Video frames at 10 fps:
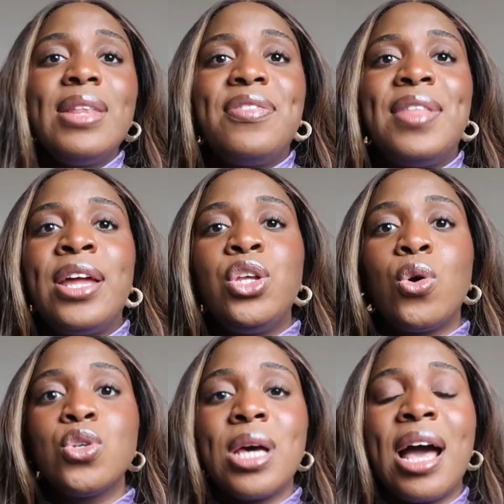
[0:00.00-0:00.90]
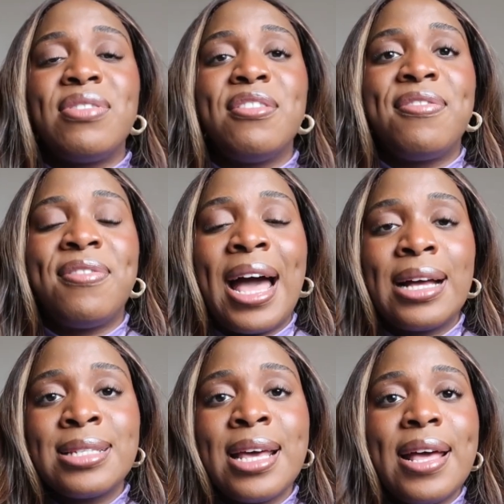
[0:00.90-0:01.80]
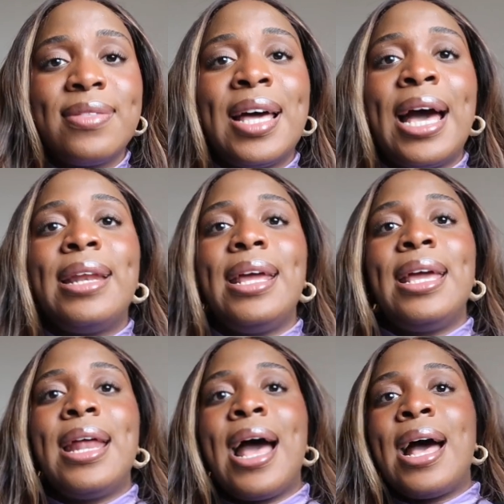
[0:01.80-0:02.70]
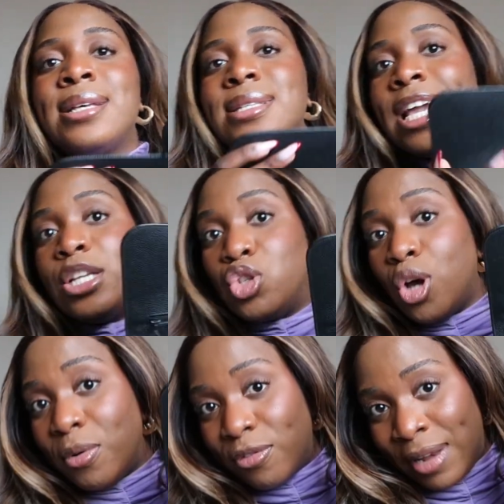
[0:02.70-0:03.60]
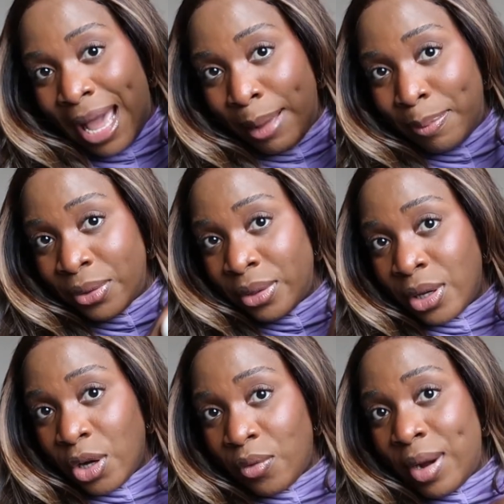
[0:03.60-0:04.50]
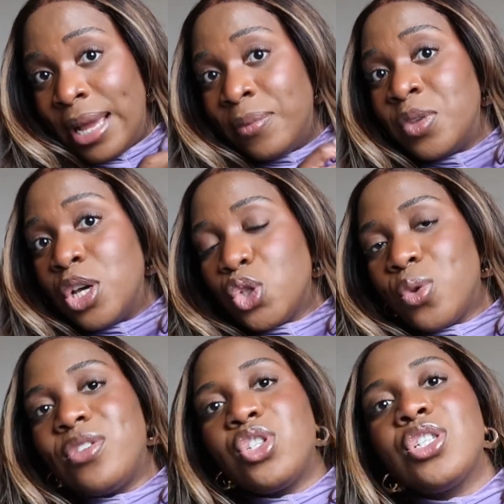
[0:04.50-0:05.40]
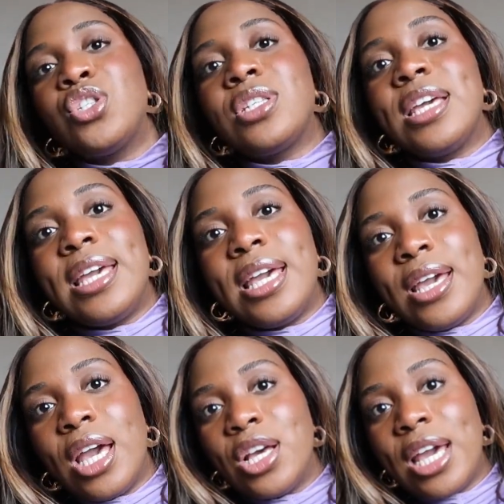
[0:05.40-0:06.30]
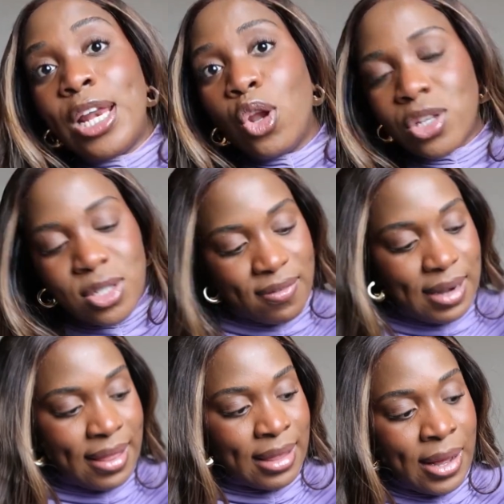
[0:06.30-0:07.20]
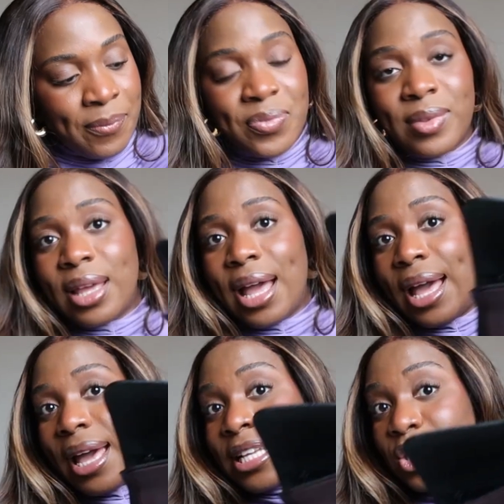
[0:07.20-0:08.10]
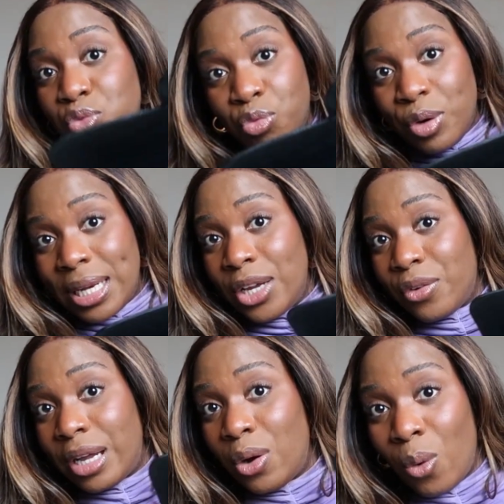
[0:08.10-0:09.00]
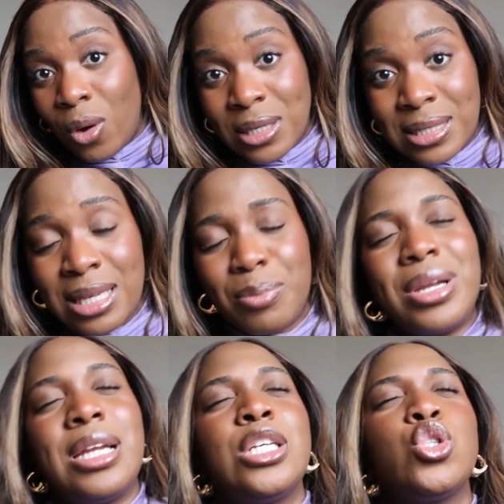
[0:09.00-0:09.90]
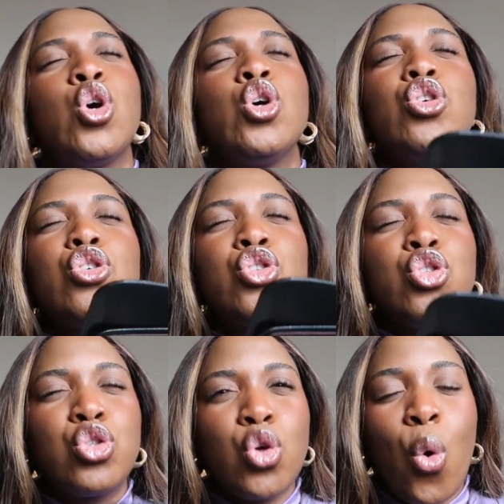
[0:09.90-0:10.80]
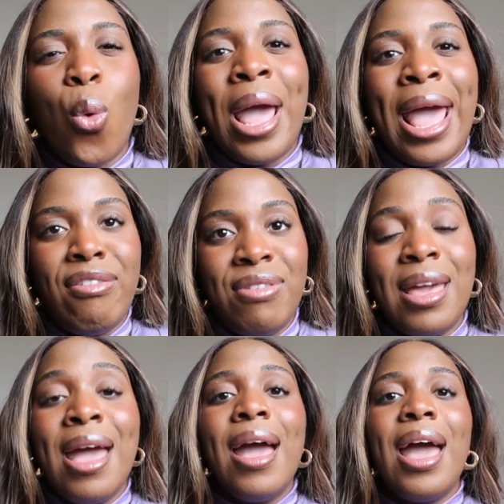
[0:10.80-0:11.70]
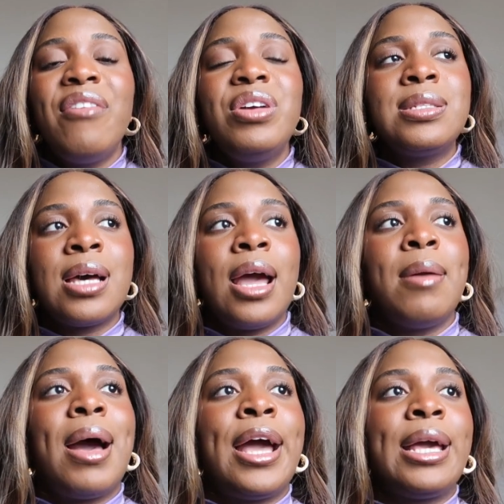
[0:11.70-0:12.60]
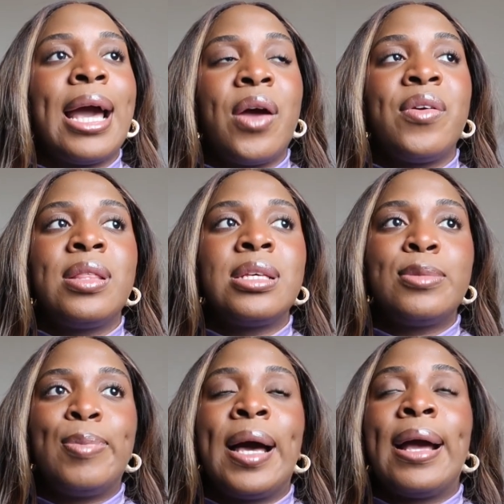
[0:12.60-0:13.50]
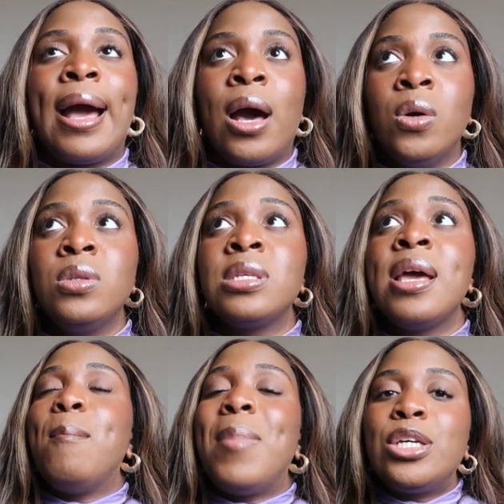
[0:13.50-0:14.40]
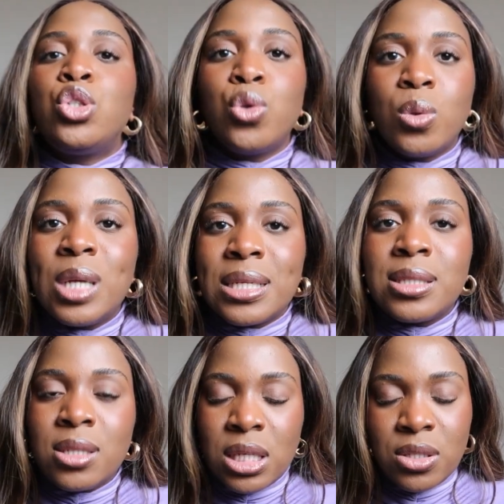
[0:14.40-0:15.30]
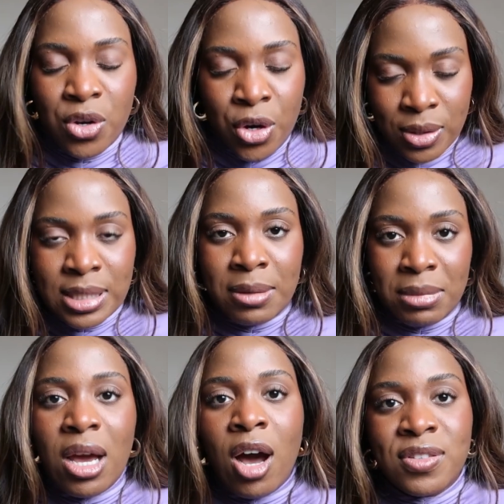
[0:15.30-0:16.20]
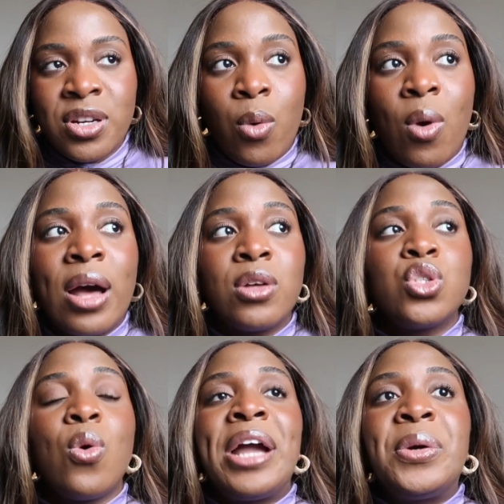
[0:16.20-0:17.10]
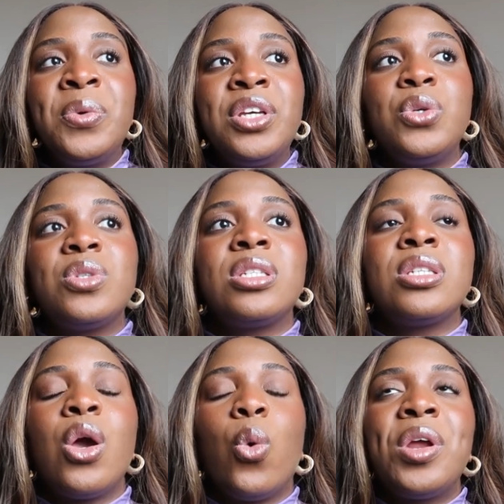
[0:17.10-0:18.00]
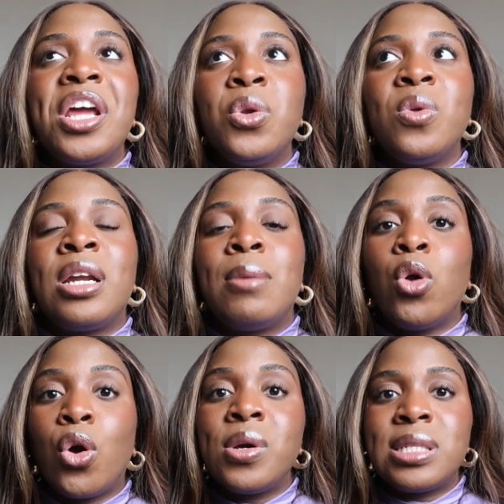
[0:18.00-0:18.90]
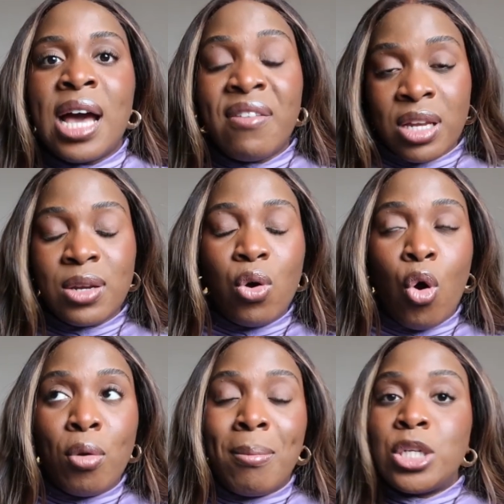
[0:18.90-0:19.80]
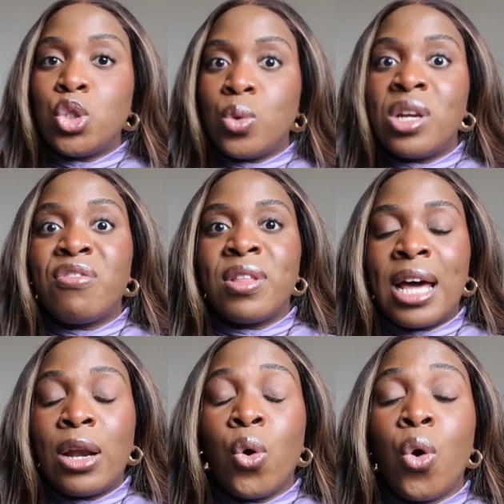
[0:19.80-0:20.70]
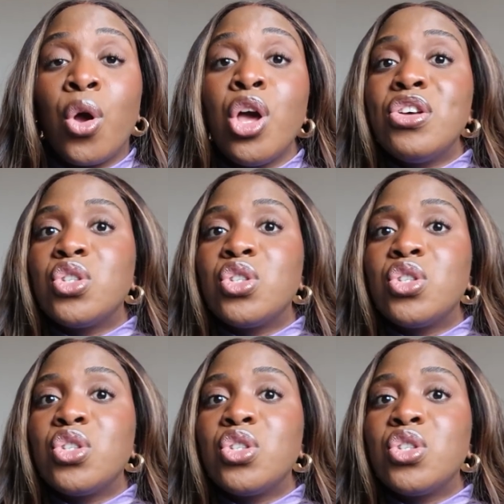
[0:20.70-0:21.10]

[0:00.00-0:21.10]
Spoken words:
Then you also have the fact that it has a double flap, right? So there's just a lot of leather. It's really great quality, but it is so heavy. Every time I carry this bag out, my shoulders start hurting me after a while. So I only use it when I know that I'm not going to have it on my shoulder for that long.